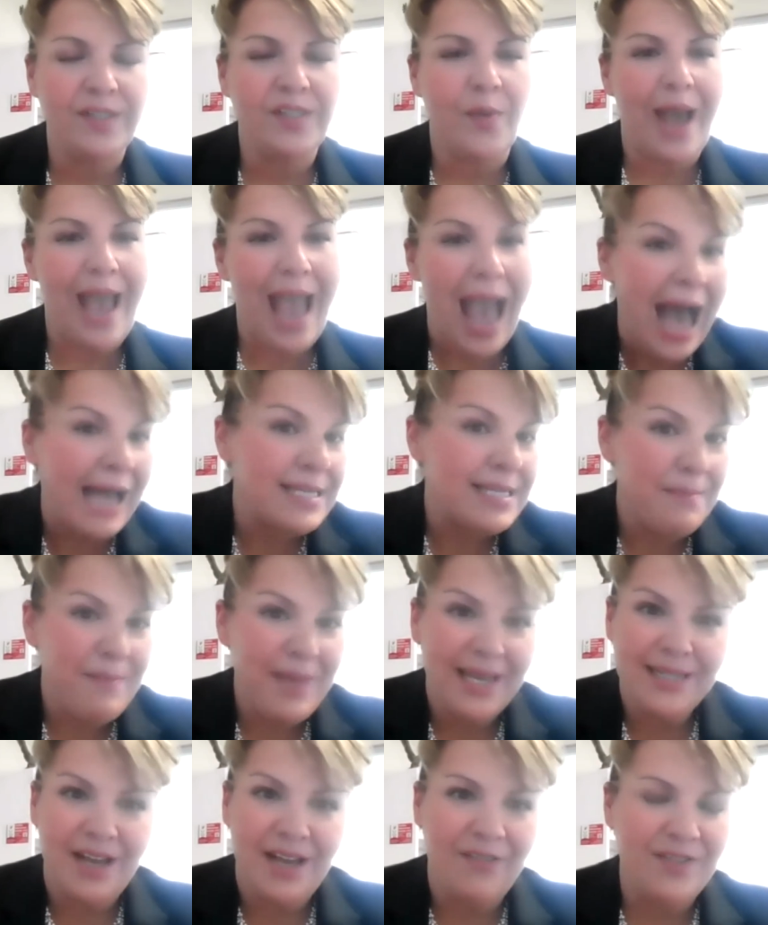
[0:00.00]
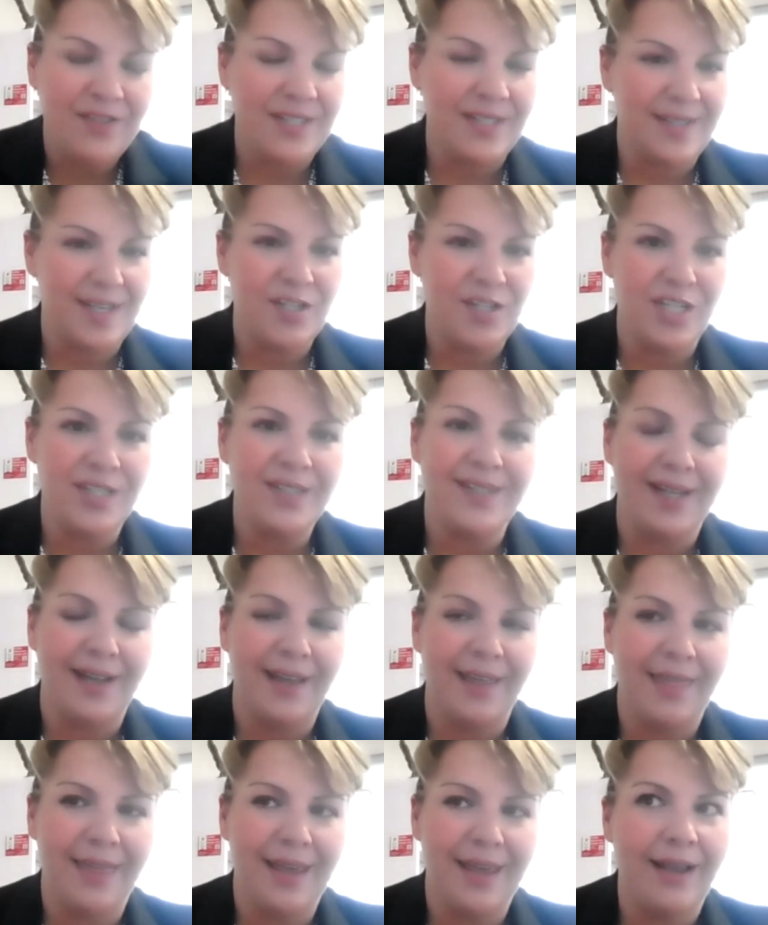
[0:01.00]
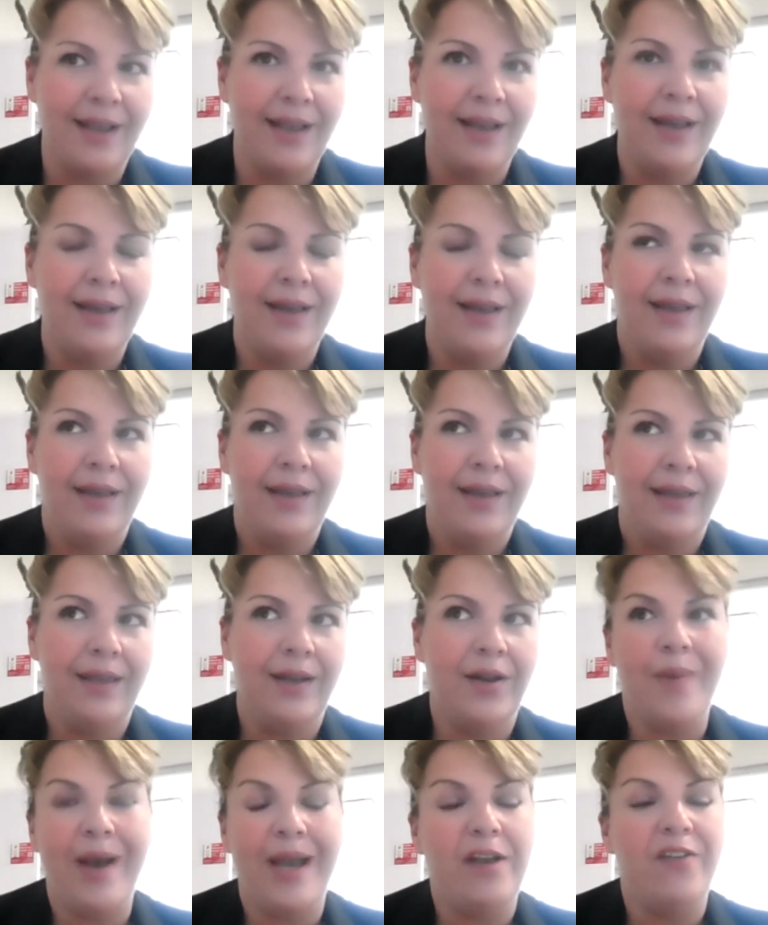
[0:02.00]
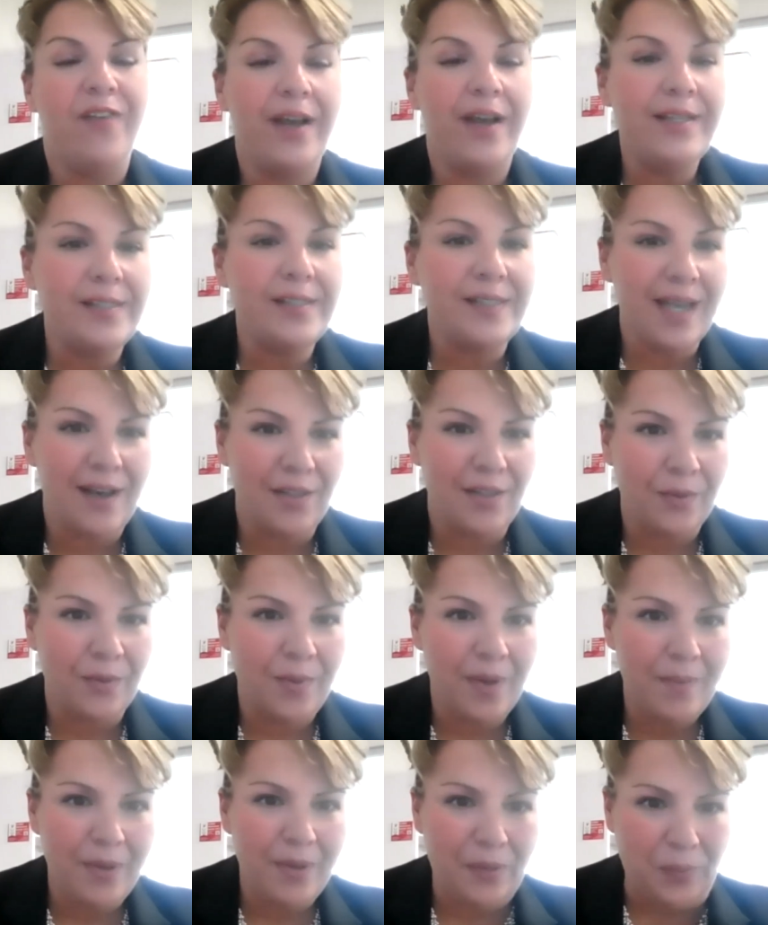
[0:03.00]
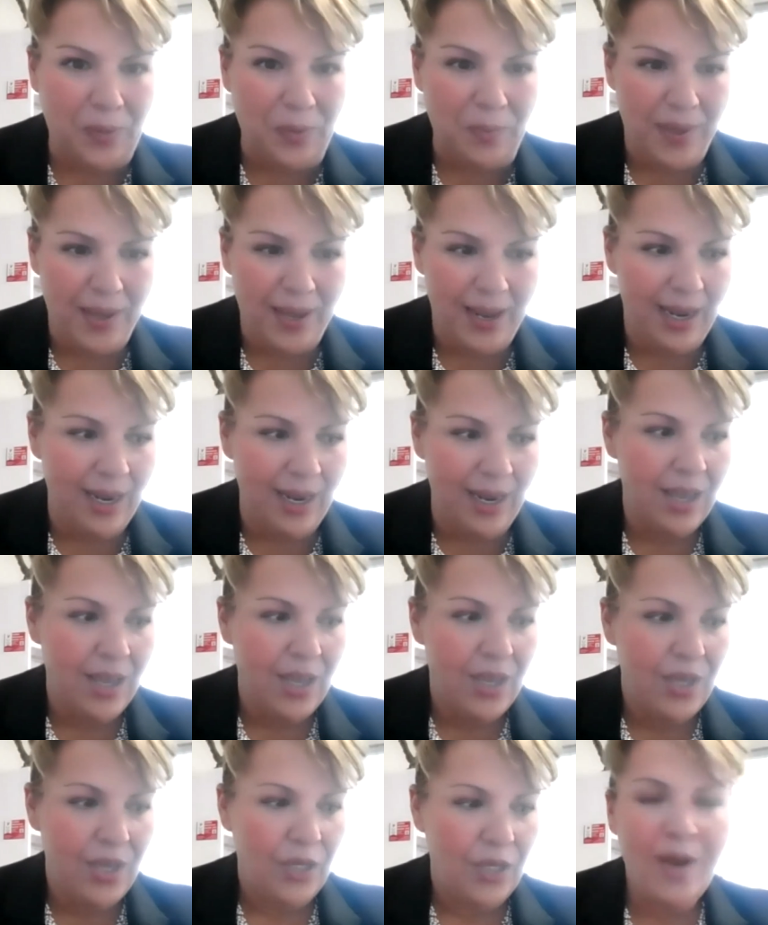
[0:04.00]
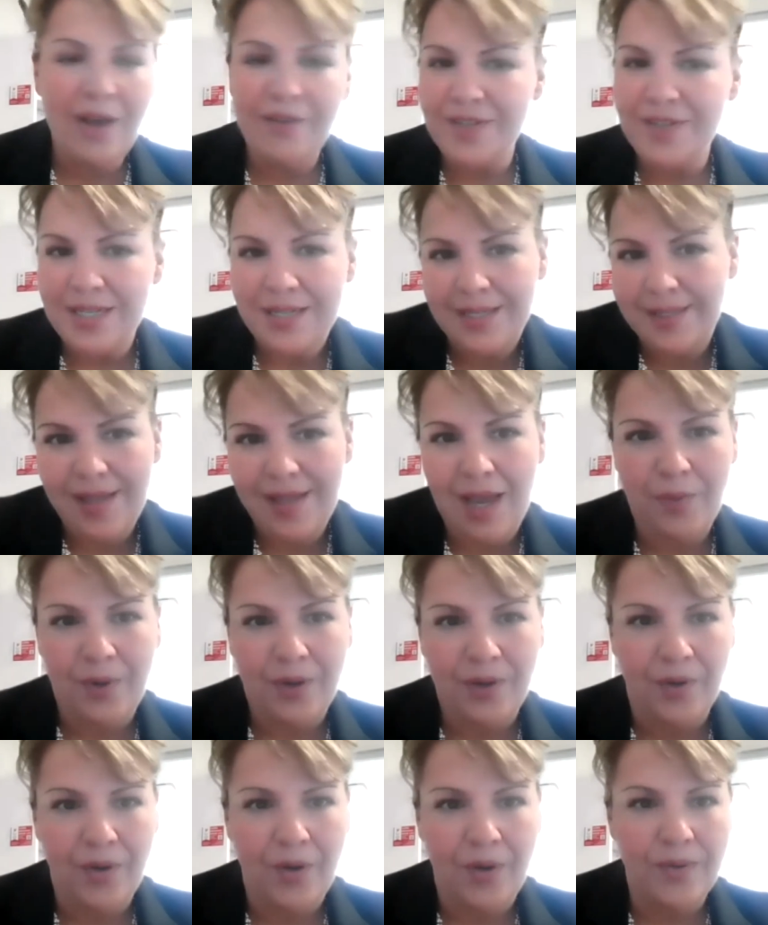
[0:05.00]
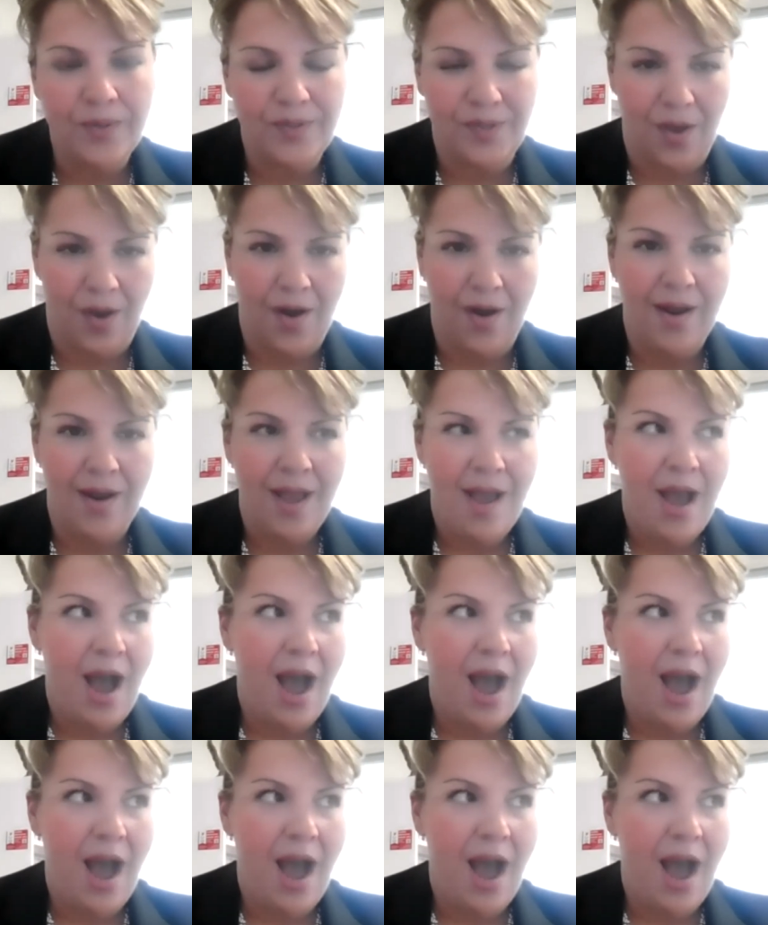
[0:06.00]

So I had to make tough decisions. And I think, my advice to other women would be, you have to decide what your goals are.